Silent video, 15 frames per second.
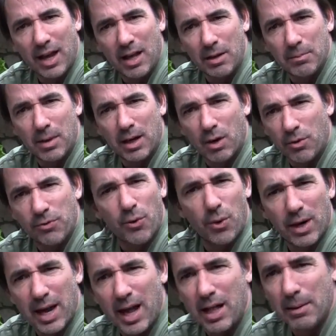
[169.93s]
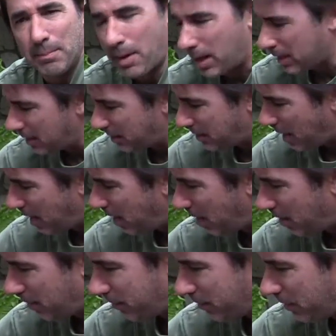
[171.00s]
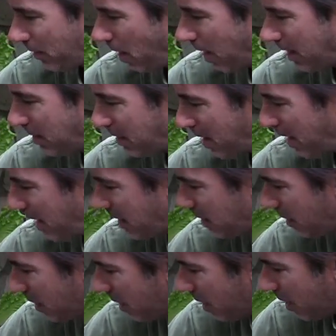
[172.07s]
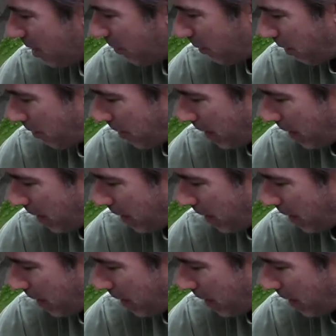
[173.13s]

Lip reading: gallon bucket, or 4 gallon bucket. It's kind of odd size, from